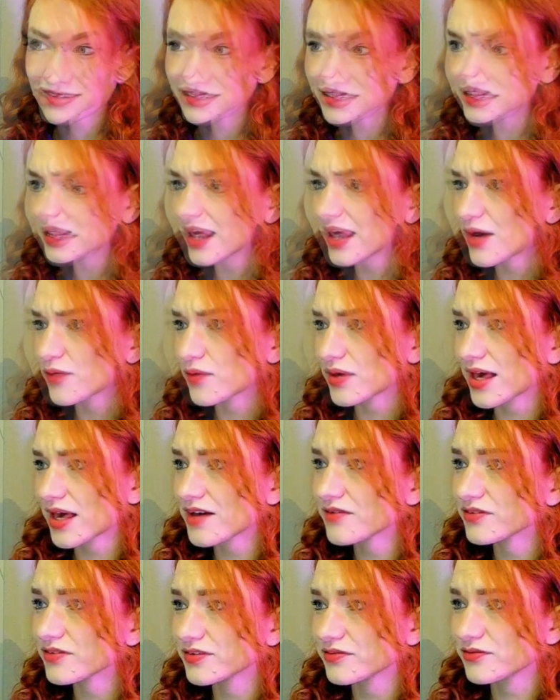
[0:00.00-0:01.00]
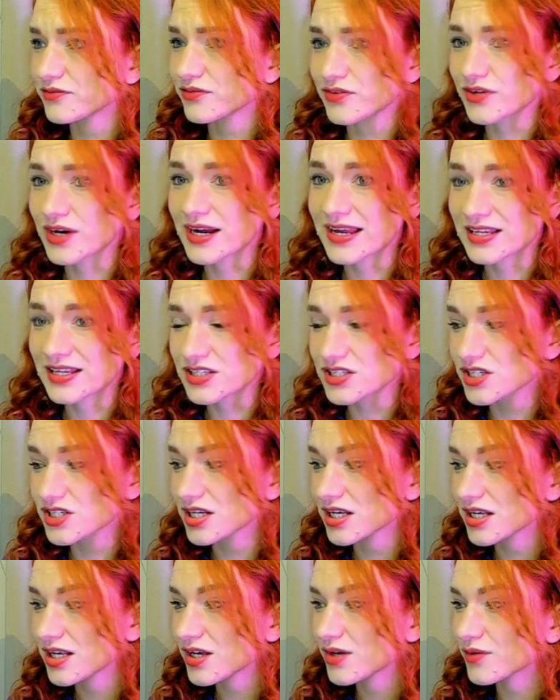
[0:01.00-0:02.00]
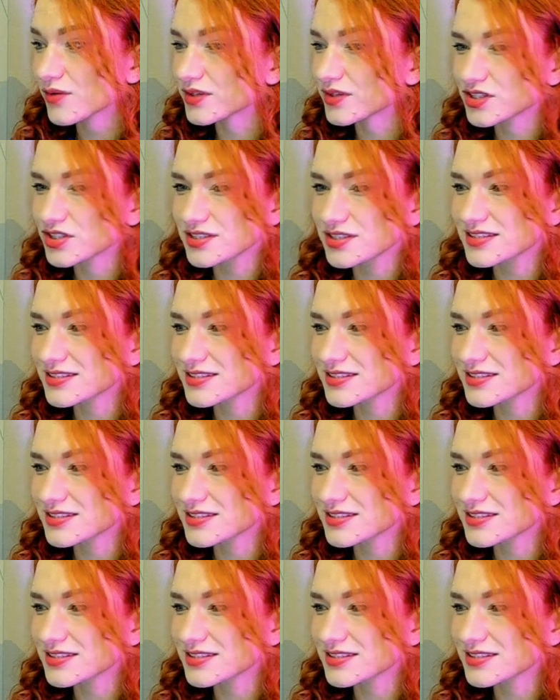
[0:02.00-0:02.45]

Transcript: Yeah, we have a French, which